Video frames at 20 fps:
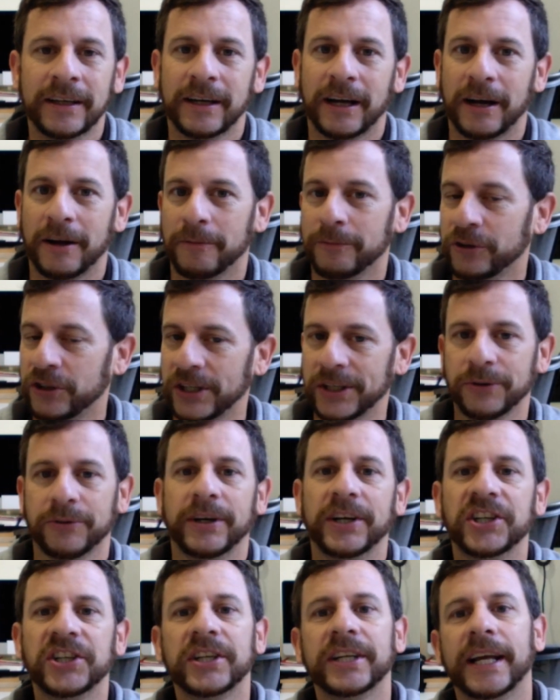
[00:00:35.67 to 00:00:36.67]
uh,
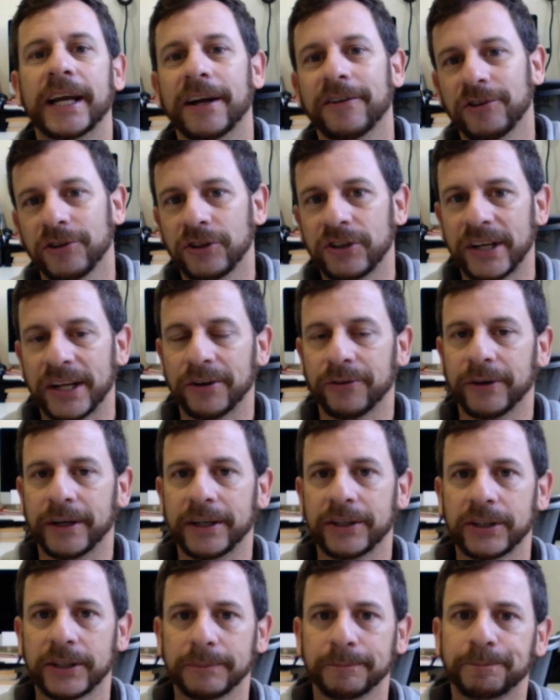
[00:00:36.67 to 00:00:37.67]
generation after
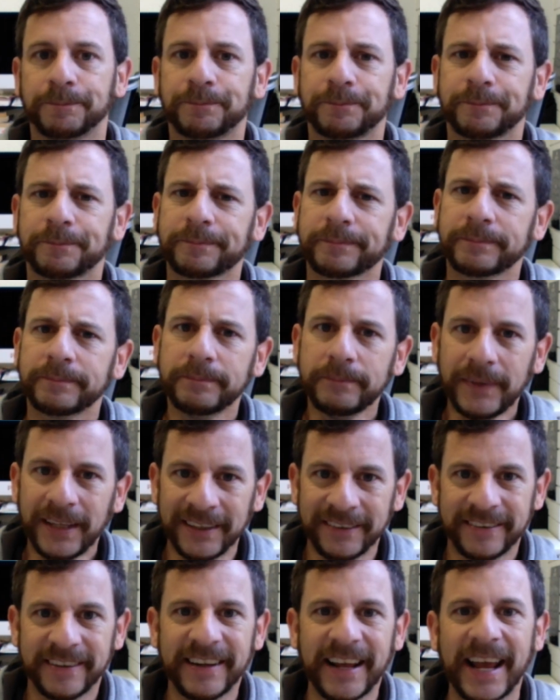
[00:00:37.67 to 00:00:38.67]
generation.
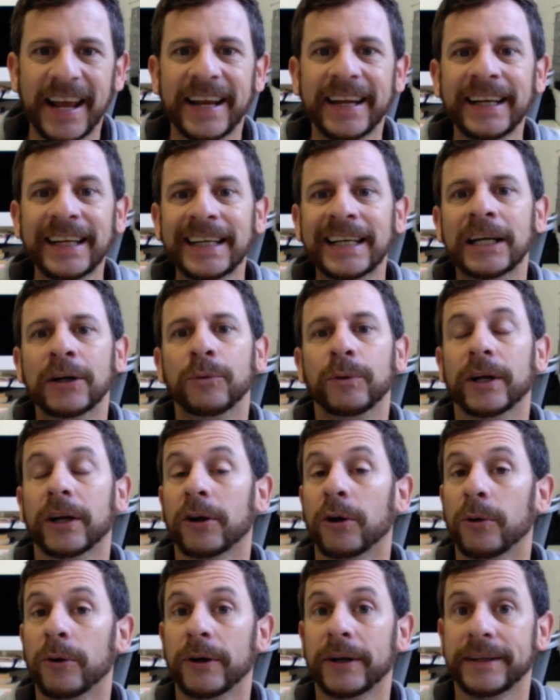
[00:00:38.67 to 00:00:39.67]
Today, we are
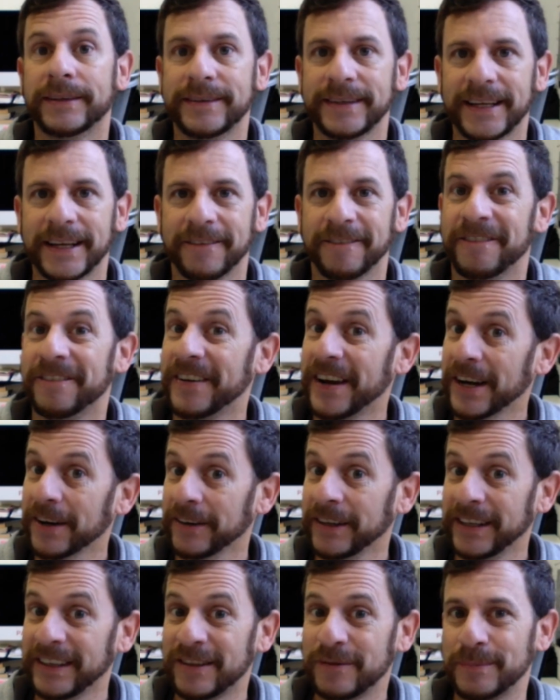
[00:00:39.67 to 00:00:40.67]
going to get
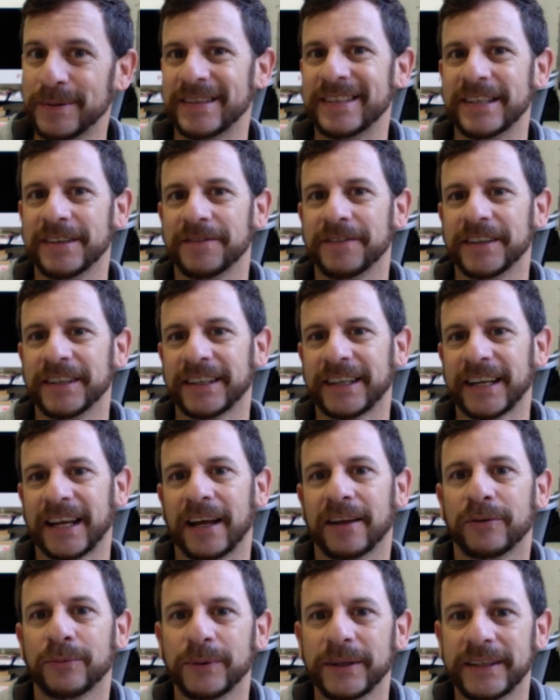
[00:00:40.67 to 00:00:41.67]
very specific
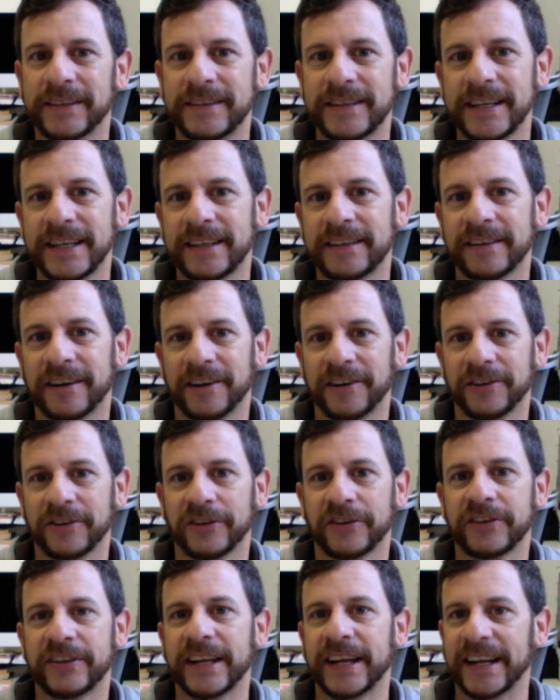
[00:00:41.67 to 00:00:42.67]
as we seek to
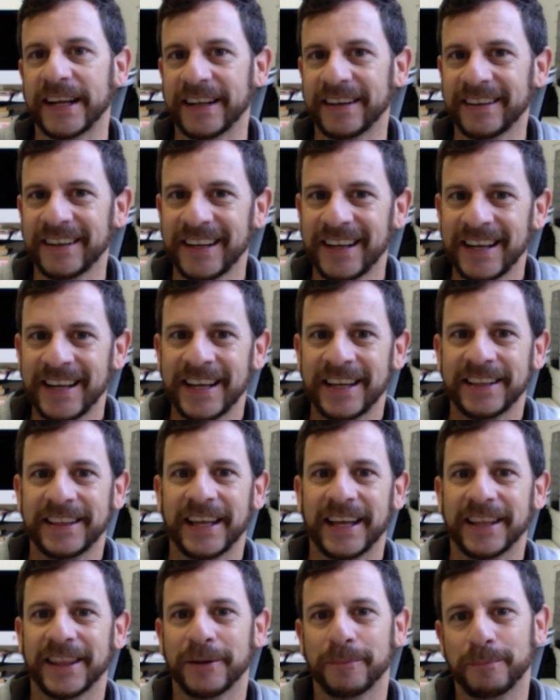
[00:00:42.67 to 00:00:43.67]
understand
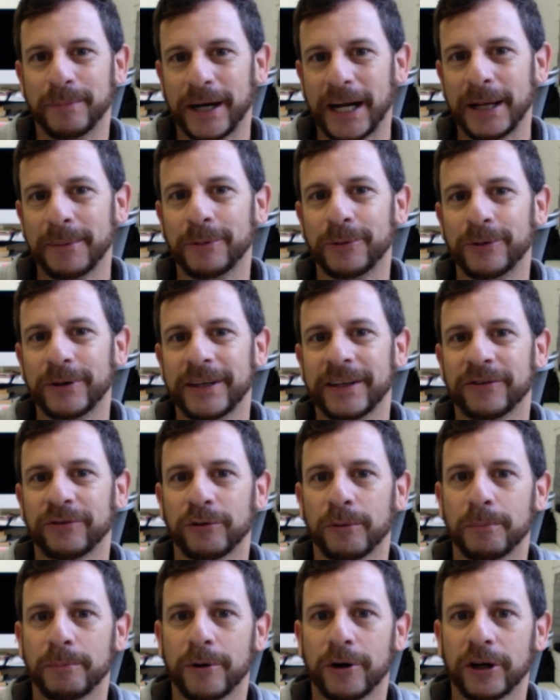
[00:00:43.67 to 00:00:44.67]
that the Bible is
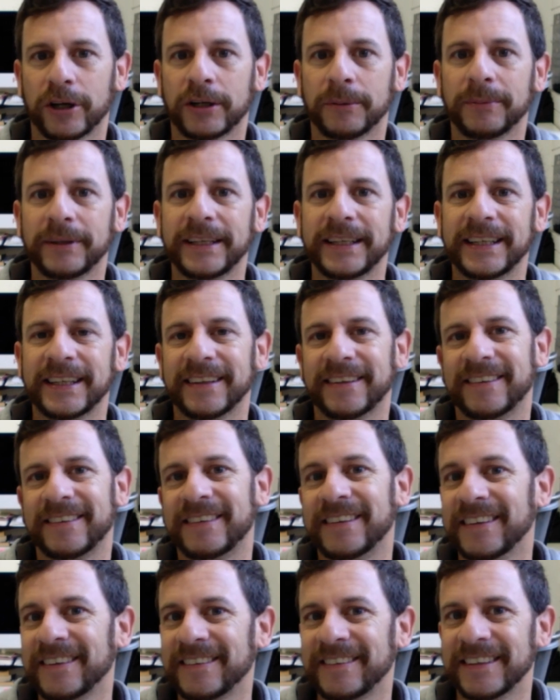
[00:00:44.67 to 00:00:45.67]
remarkably
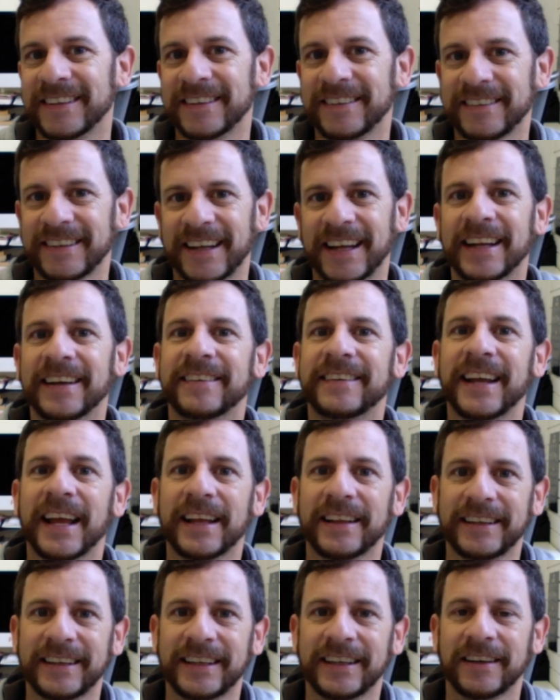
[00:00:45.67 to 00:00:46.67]
consistent in
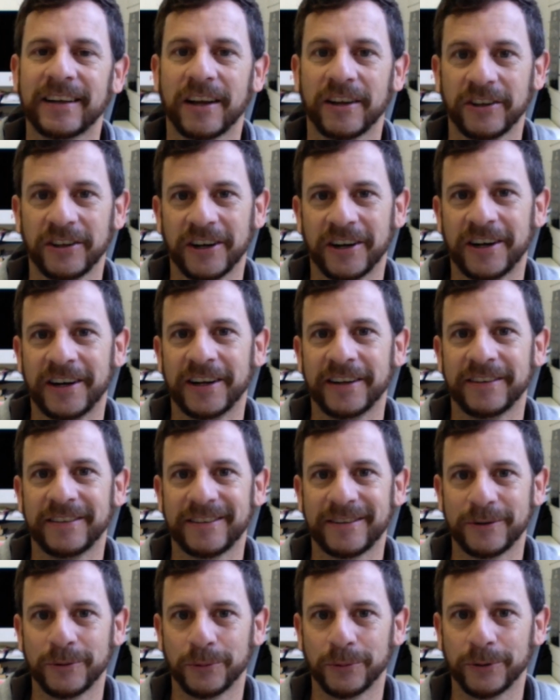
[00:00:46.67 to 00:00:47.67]
telling God's
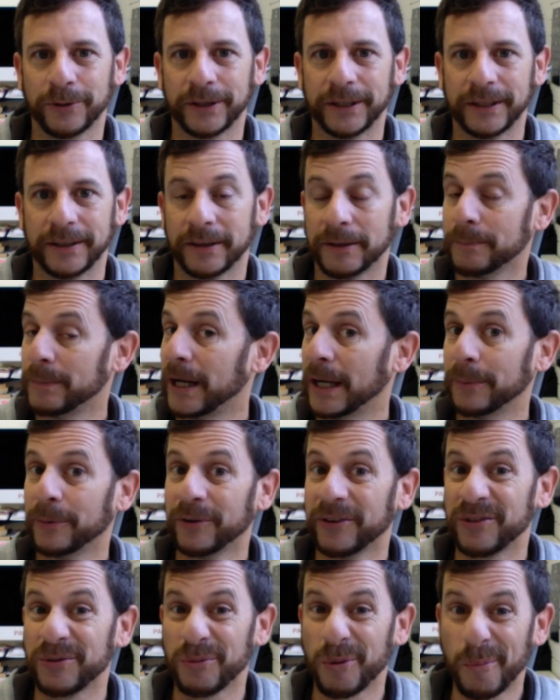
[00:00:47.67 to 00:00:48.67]
story. The
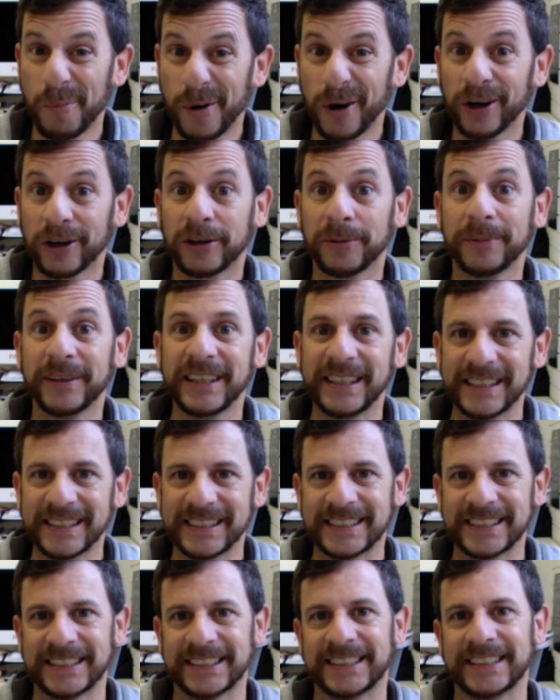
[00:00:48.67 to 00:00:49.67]
Bible is remarkably
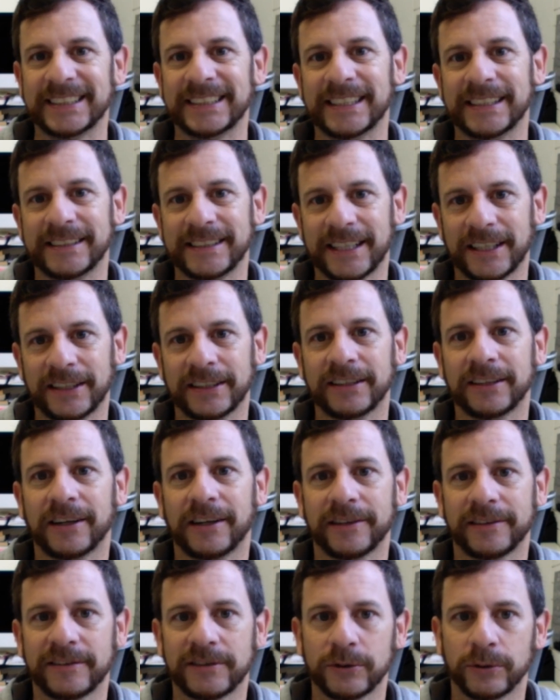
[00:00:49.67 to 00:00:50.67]
consistent in telling
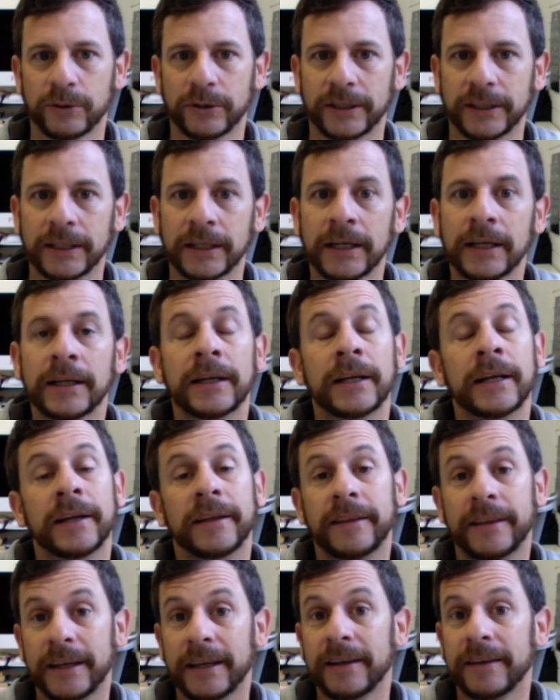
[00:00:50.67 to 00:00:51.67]
God's story.
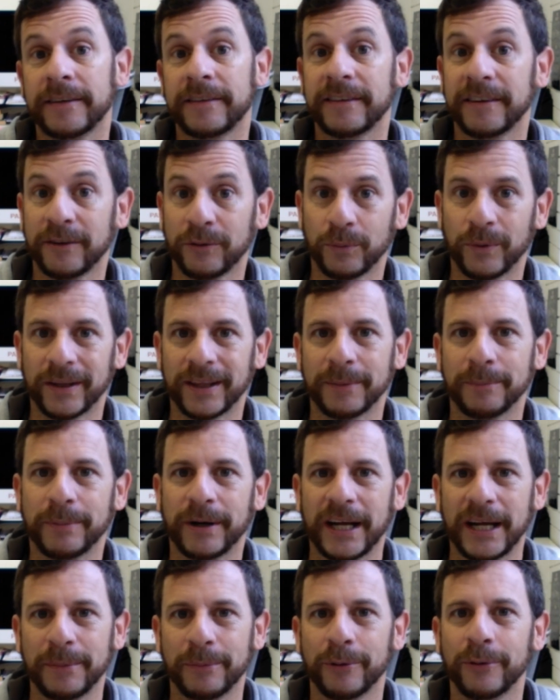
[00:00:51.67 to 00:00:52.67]
This is what the
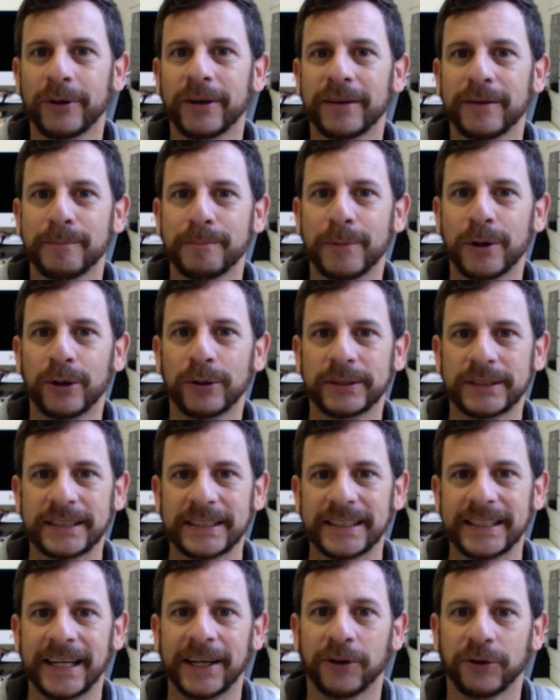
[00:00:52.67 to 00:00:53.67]
Bible is most
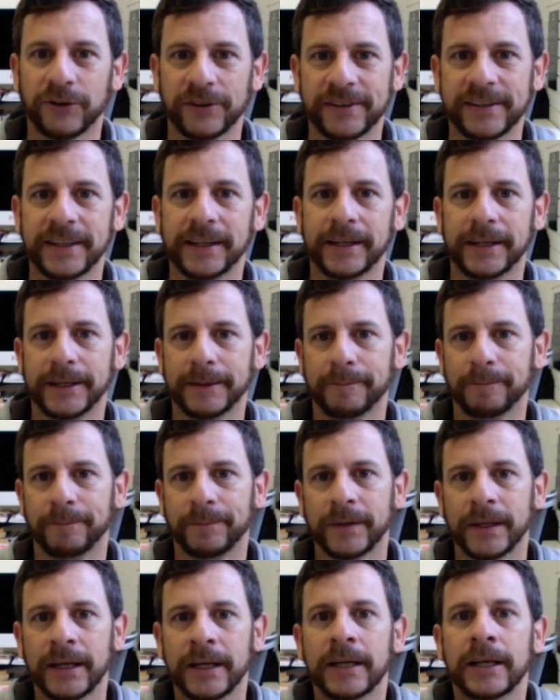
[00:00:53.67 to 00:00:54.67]
interested in.
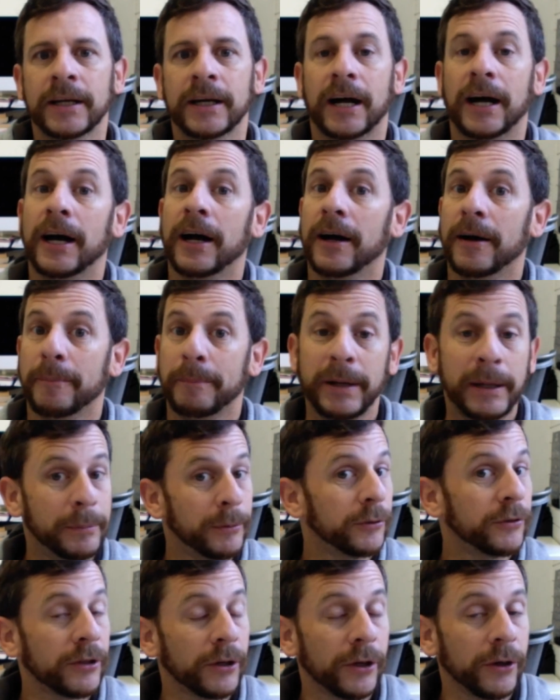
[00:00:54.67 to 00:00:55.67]
Uh,
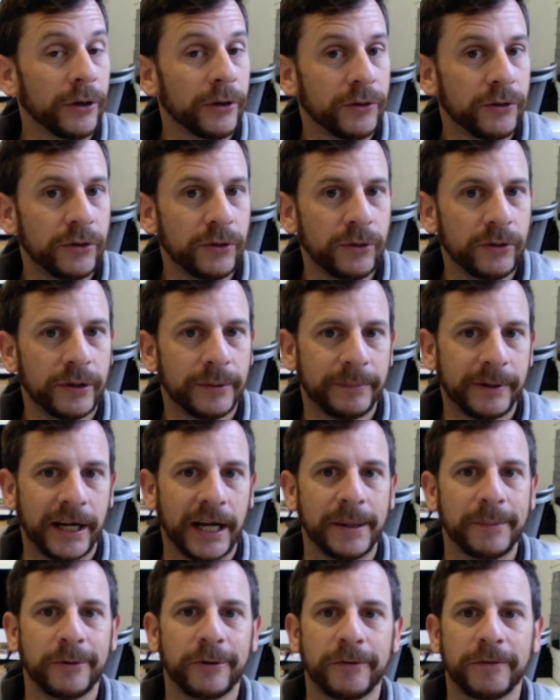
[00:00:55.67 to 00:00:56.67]
people turn to the
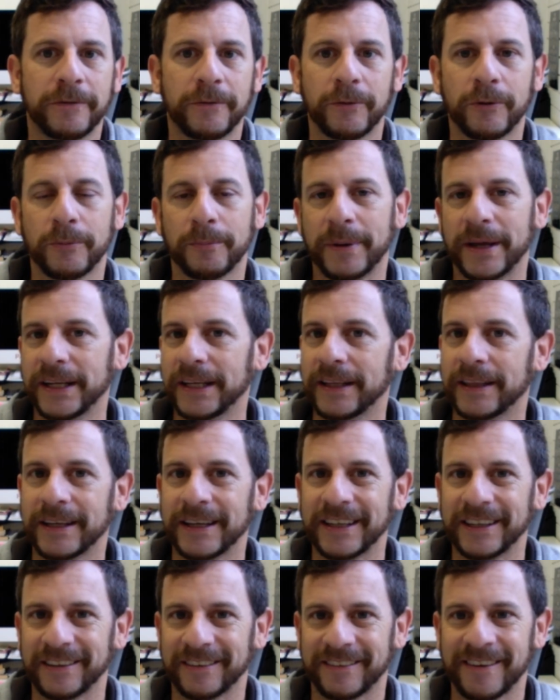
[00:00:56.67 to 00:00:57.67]
Bible for many
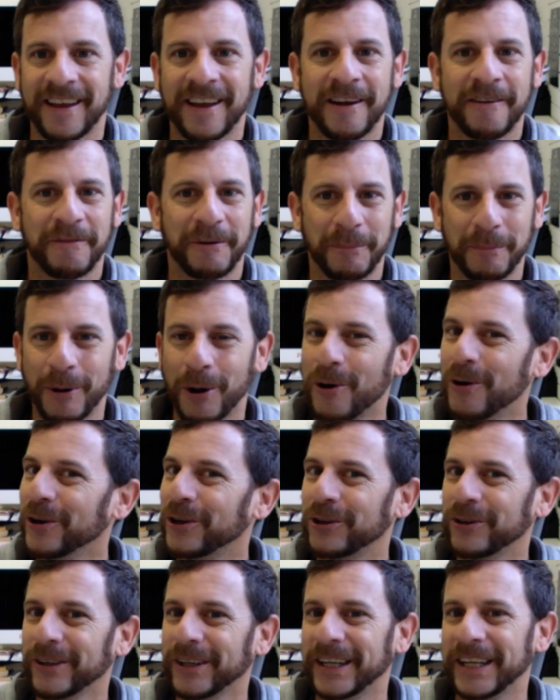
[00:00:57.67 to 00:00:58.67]
things for
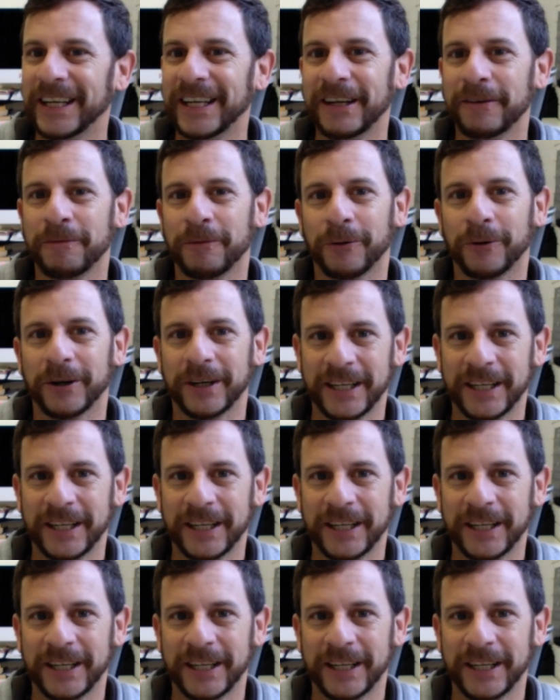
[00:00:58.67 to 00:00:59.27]
poetry, for